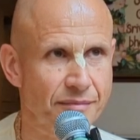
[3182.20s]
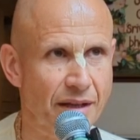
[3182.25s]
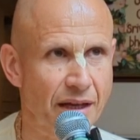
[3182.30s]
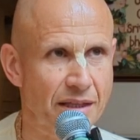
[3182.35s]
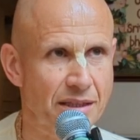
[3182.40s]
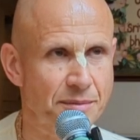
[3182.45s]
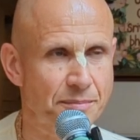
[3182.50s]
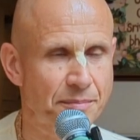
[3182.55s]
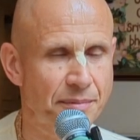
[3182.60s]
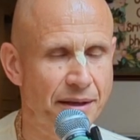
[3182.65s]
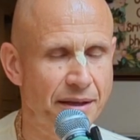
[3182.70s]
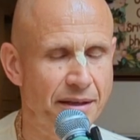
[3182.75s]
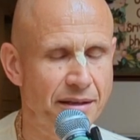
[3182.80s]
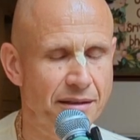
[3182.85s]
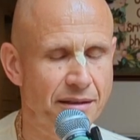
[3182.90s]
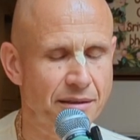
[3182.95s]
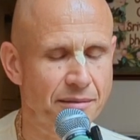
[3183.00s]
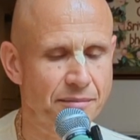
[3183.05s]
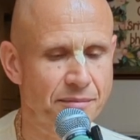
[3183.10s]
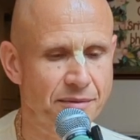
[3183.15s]
explain
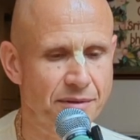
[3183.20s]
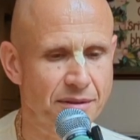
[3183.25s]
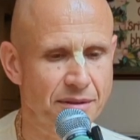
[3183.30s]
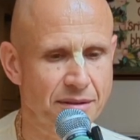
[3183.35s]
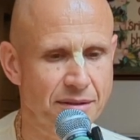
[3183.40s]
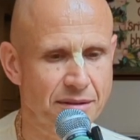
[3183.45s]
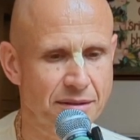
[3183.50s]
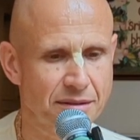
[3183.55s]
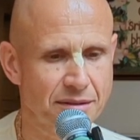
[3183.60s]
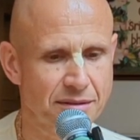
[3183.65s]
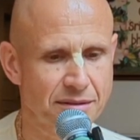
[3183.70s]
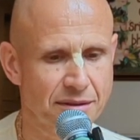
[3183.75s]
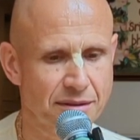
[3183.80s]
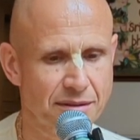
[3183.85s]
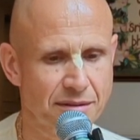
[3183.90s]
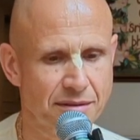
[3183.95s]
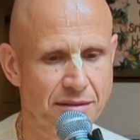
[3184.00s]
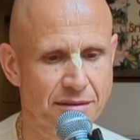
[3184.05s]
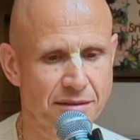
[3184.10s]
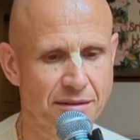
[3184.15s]
them that
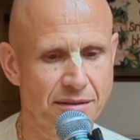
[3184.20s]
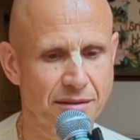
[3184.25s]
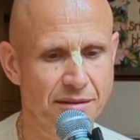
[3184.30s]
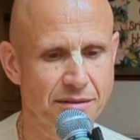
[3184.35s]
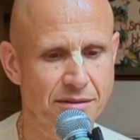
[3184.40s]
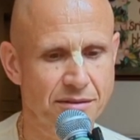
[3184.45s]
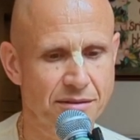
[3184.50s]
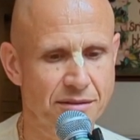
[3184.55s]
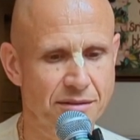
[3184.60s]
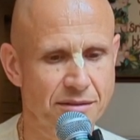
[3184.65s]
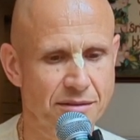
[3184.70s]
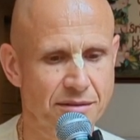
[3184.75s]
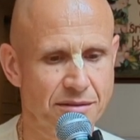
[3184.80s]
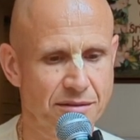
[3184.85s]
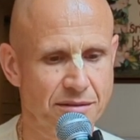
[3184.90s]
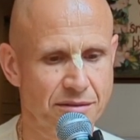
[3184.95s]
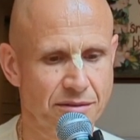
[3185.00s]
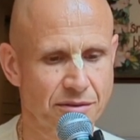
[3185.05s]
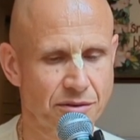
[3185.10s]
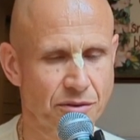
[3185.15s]
it's
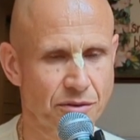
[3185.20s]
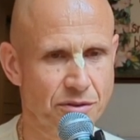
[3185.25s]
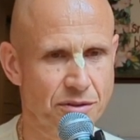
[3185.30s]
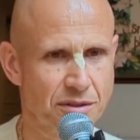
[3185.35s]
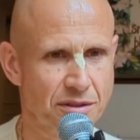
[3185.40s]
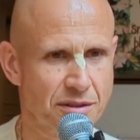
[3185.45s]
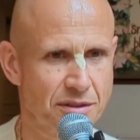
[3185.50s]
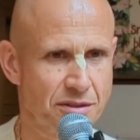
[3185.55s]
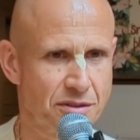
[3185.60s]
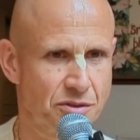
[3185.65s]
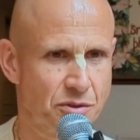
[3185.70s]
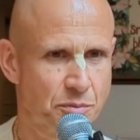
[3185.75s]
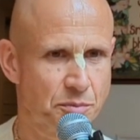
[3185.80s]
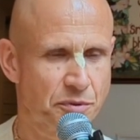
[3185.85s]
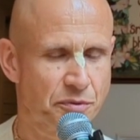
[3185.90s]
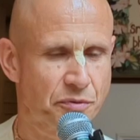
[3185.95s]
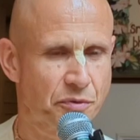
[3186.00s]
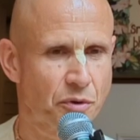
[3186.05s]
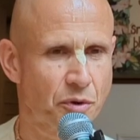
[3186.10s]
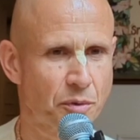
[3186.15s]
useless to
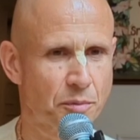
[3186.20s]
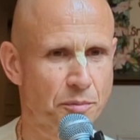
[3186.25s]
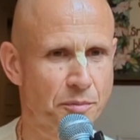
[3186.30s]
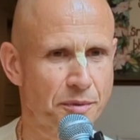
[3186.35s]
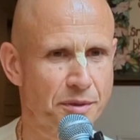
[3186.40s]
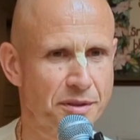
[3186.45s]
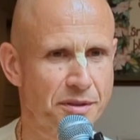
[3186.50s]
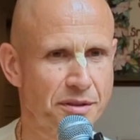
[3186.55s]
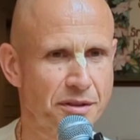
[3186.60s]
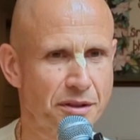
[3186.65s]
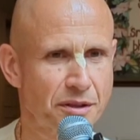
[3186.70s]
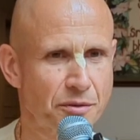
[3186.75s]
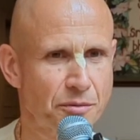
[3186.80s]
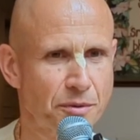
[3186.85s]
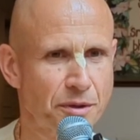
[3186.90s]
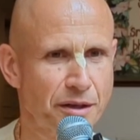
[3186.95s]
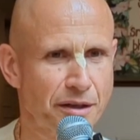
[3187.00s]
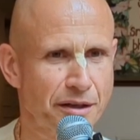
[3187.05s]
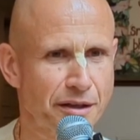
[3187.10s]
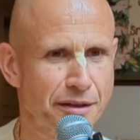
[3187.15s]
perform material
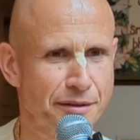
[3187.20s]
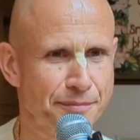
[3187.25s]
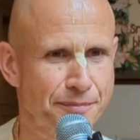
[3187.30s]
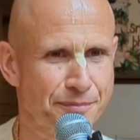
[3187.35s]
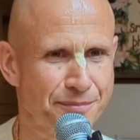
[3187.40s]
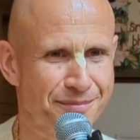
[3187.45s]
work.